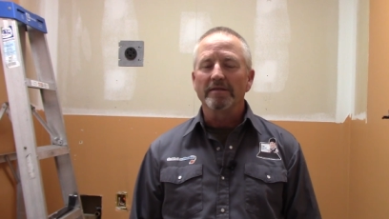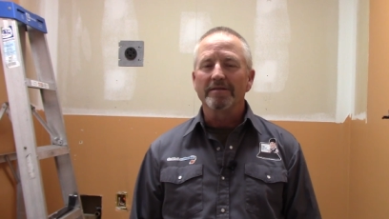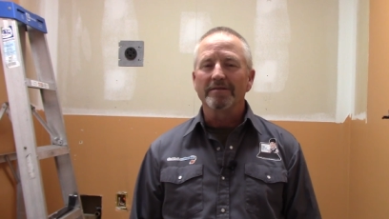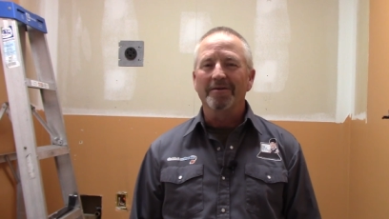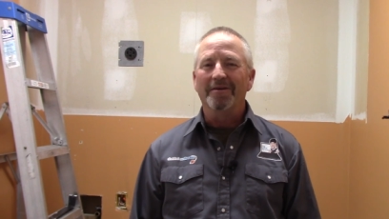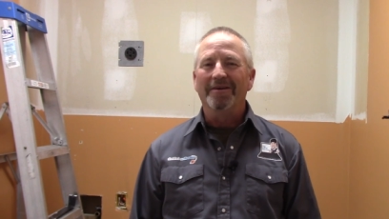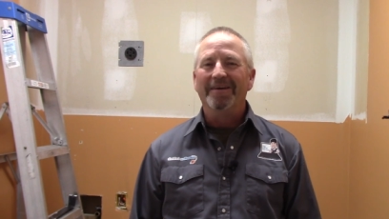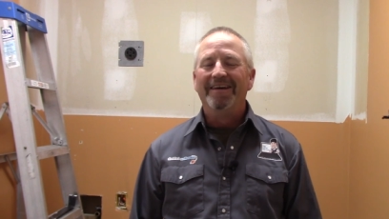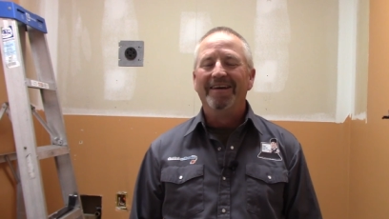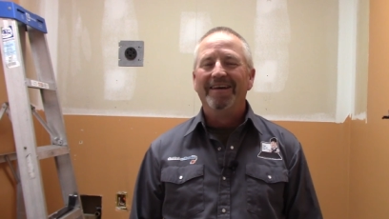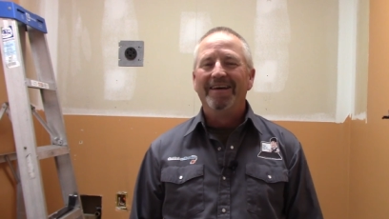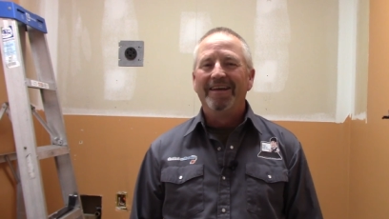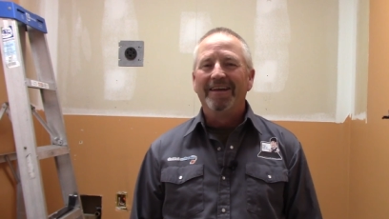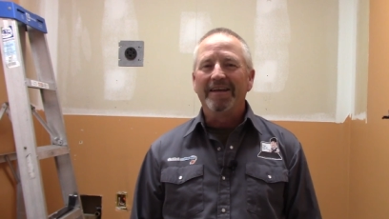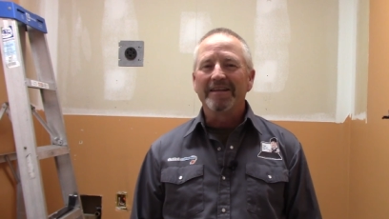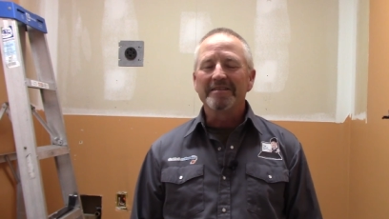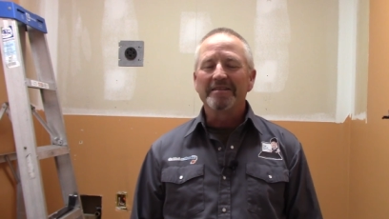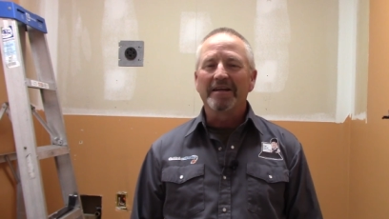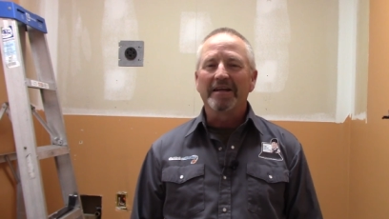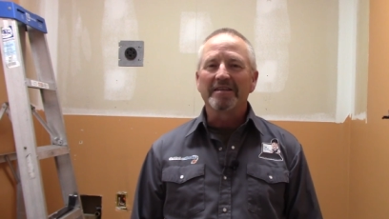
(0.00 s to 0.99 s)
So
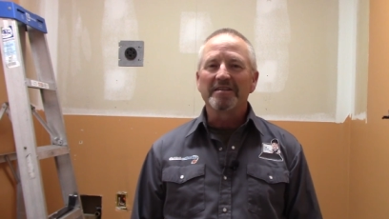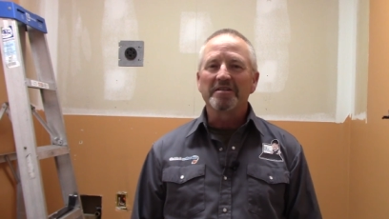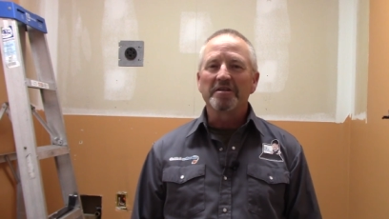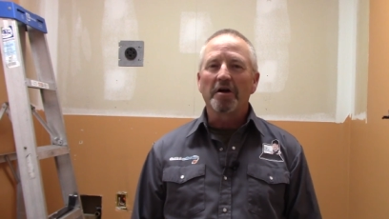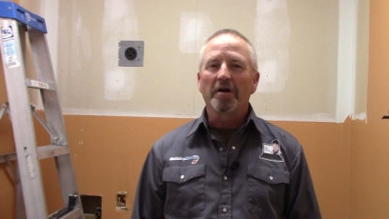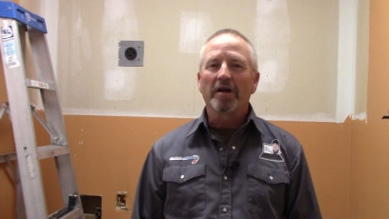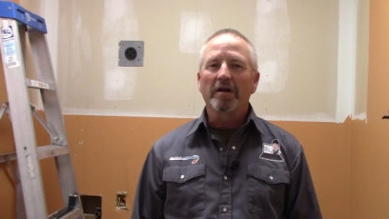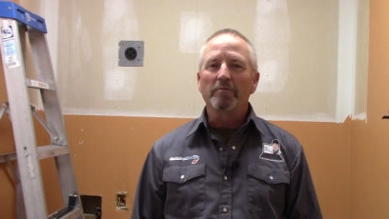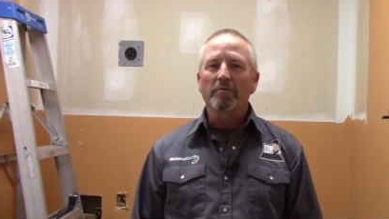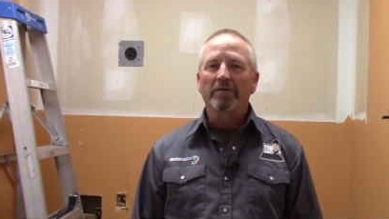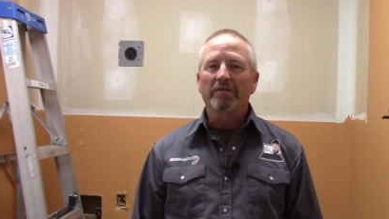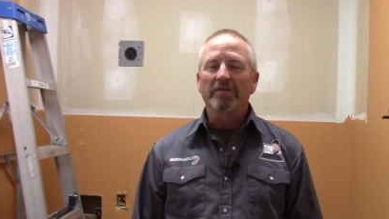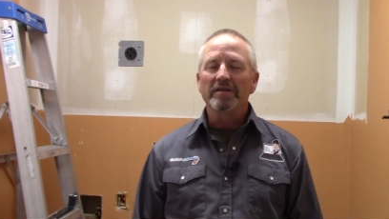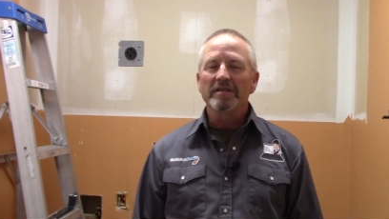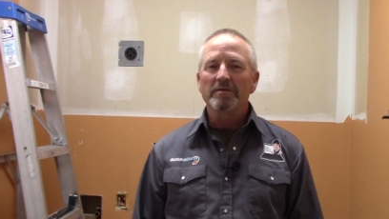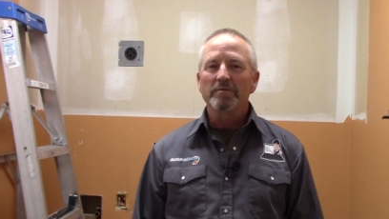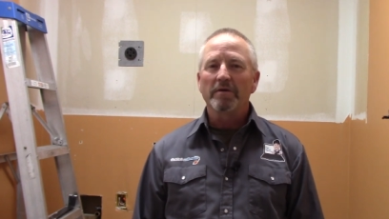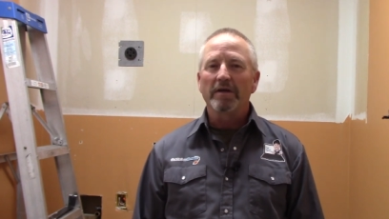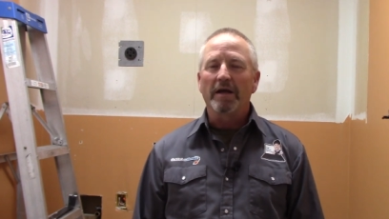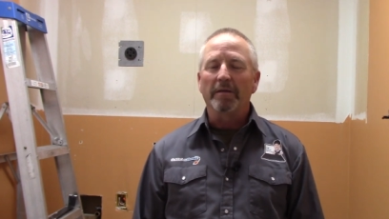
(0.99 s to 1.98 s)
Let's get started with
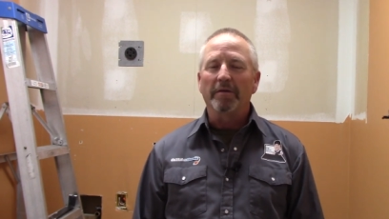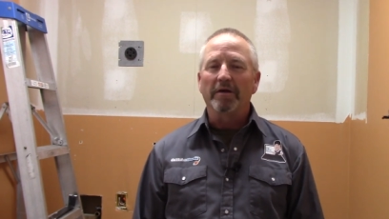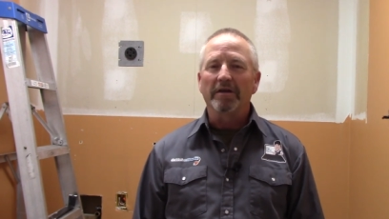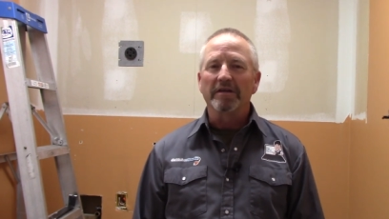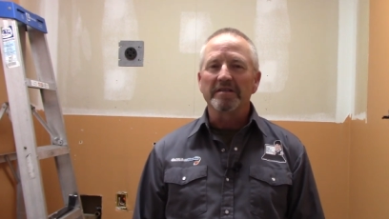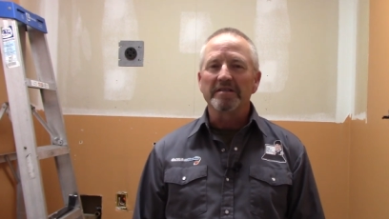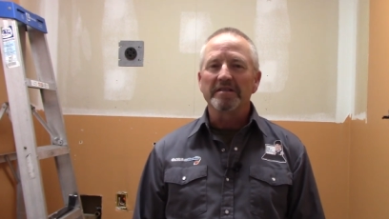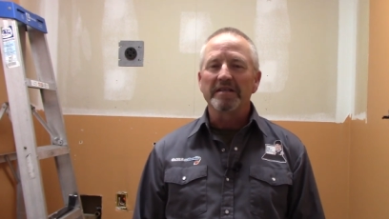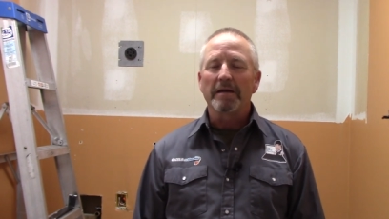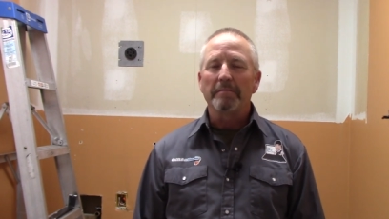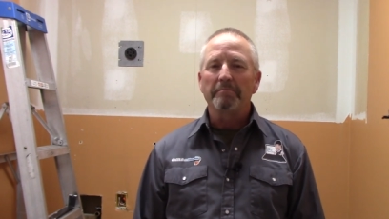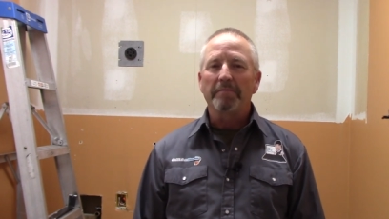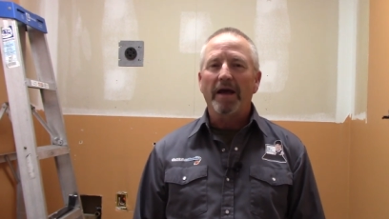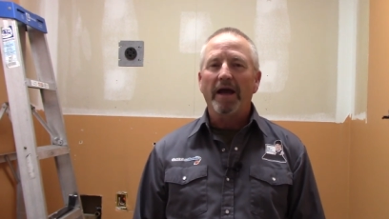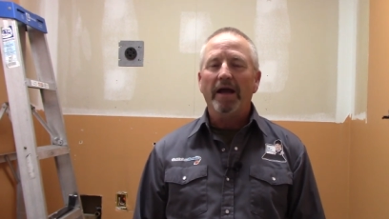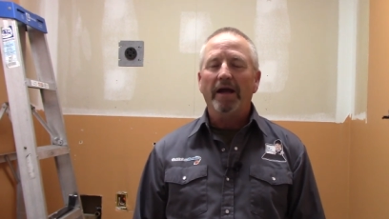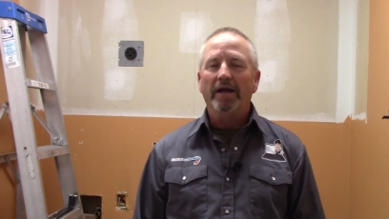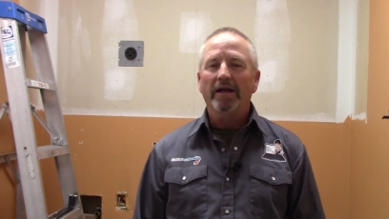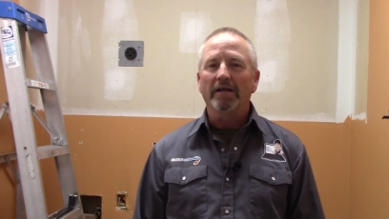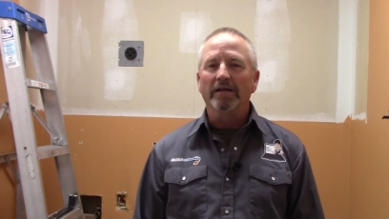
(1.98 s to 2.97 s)
this one. I'm going to step
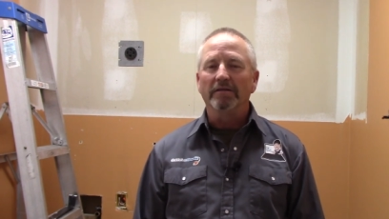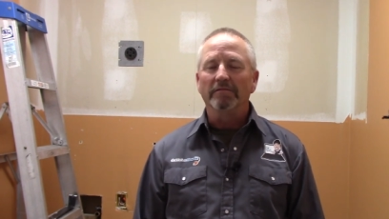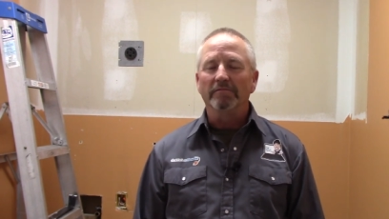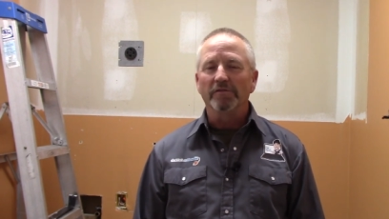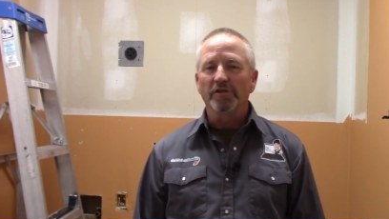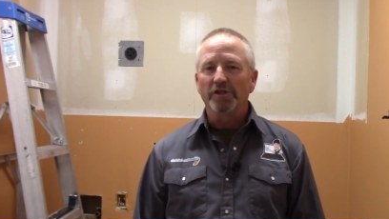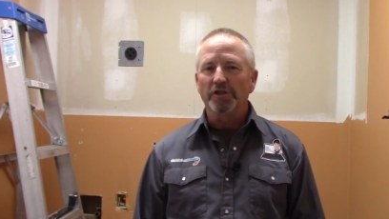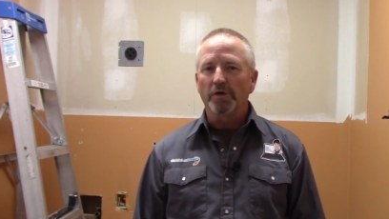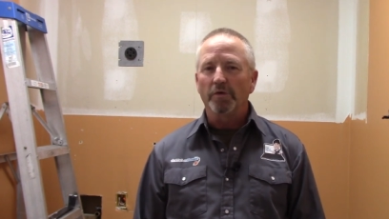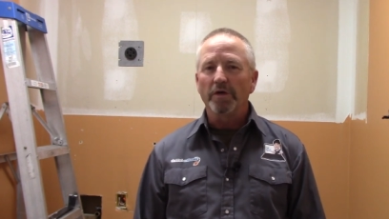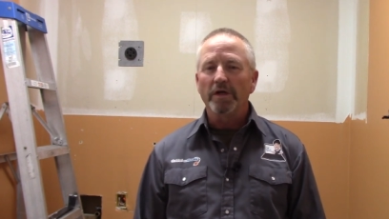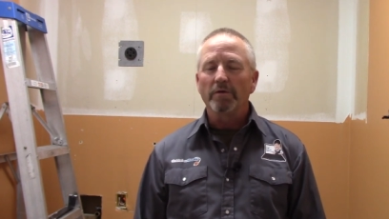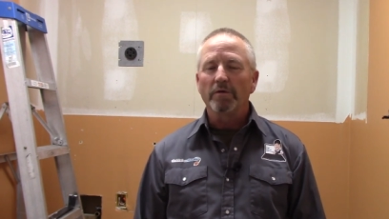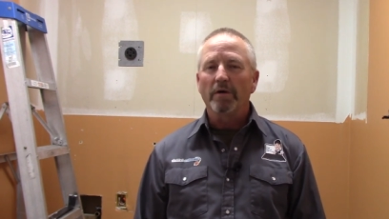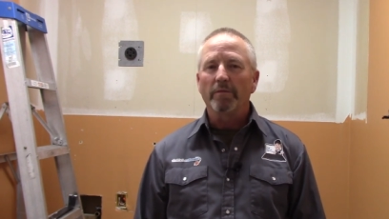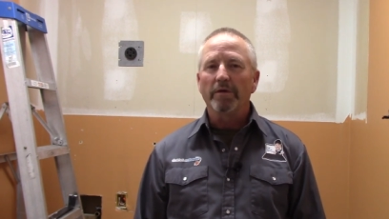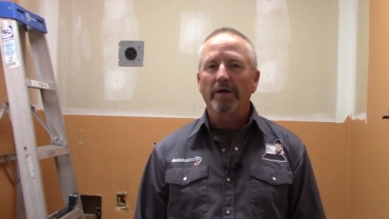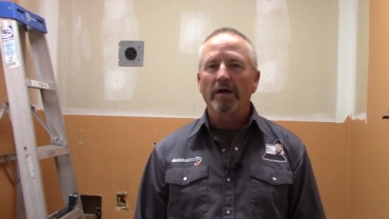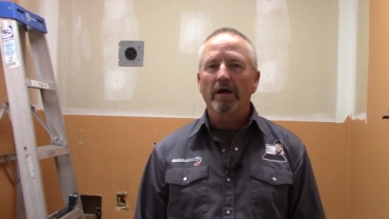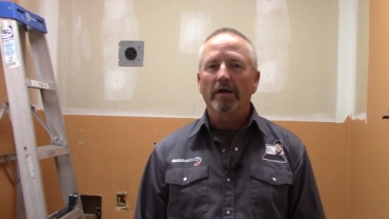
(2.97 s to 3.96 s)
back and show you
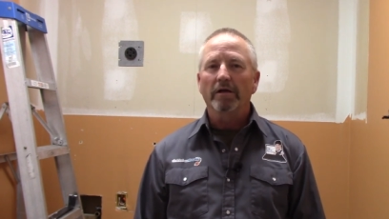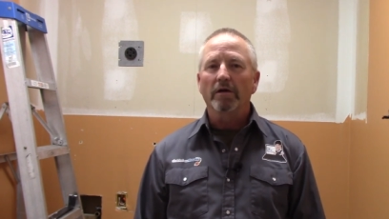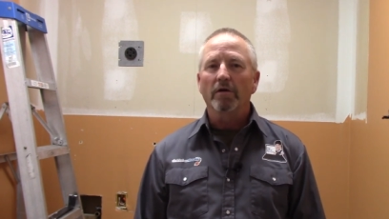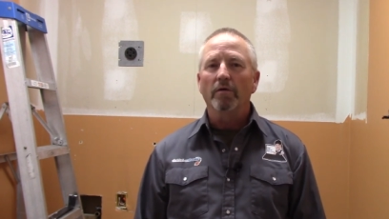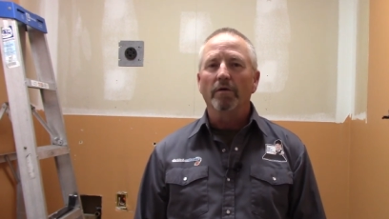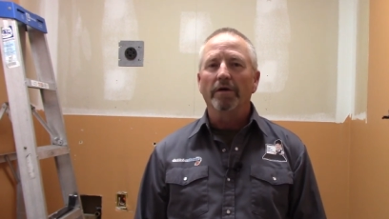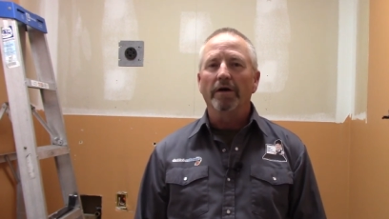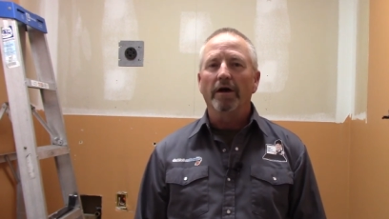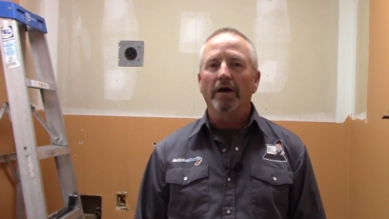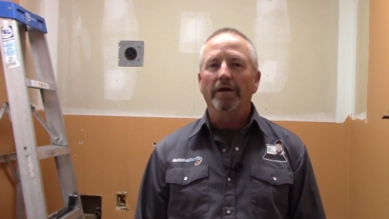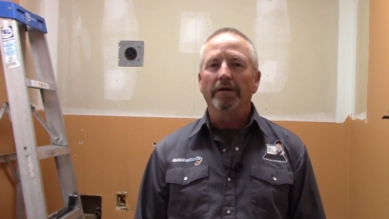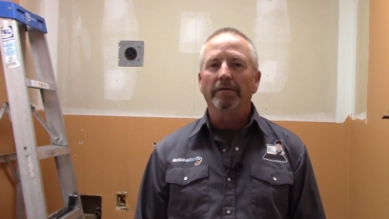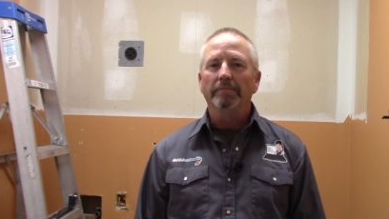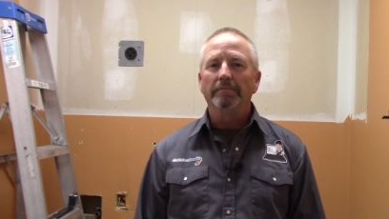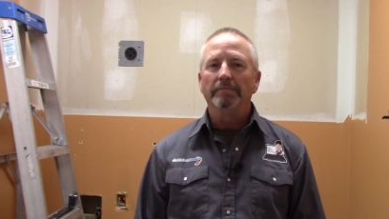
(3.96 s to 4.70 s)
what we got going on.